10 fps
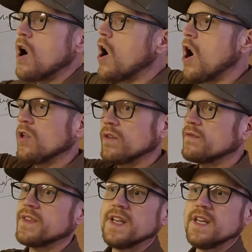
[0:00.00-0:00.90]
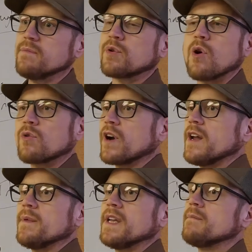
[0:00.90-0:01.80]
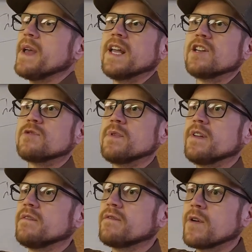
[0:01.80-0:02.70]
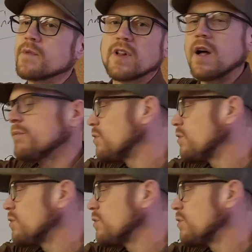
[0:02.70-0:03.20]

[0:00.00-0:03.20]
all of the programming management from the cloud.